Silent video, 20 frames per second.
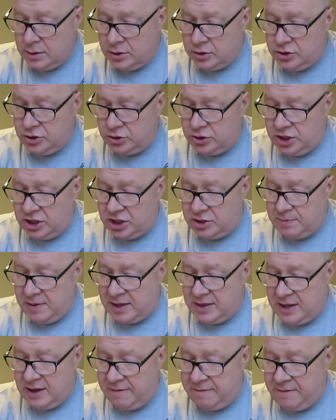The Sussex
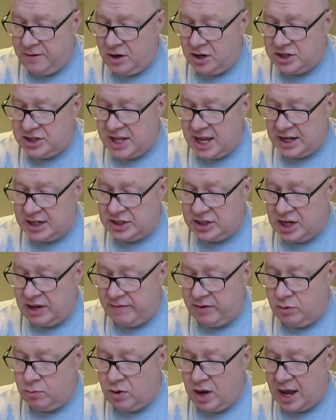spent their first
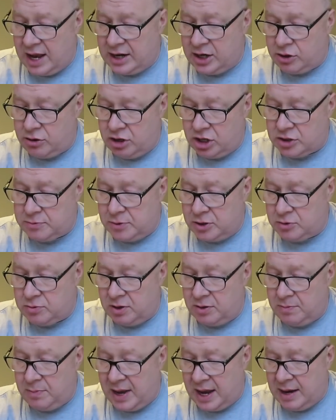Thanksgiving and Christmas
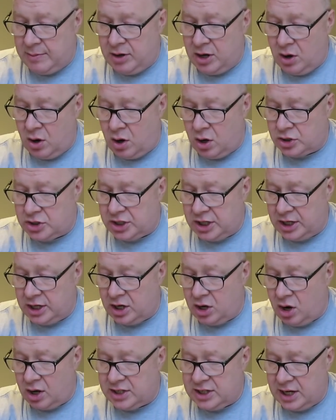with baby Archie
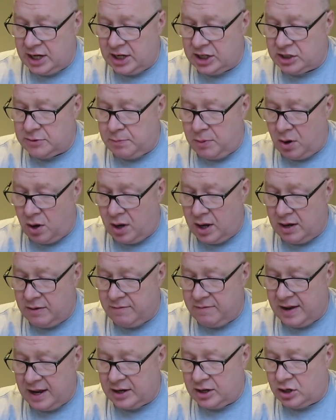in an idyllic spot
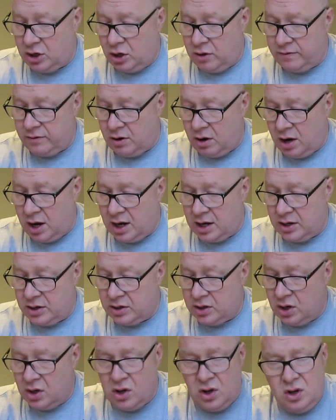in Vancouver
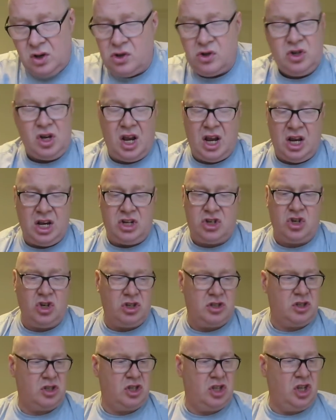Island. It's
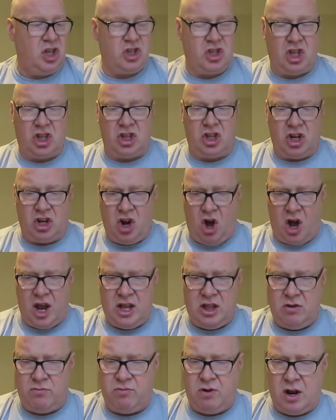just, they're
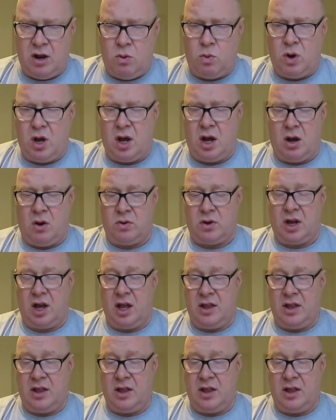not in the real world.